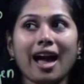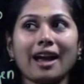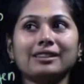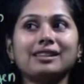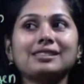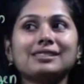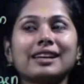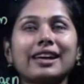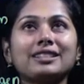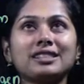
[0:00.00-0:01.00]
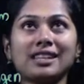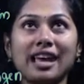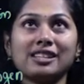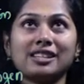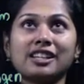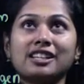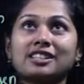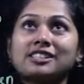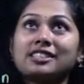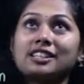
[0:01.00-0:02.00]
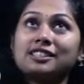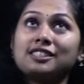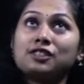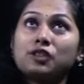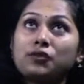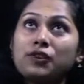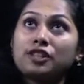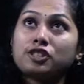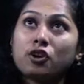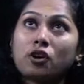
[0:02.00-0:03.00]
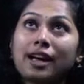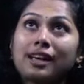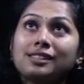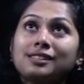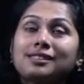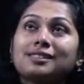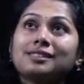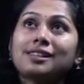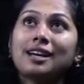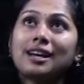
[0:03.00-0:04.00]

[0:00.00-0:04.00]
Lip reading: And this secondus entericus consists of enterokinases,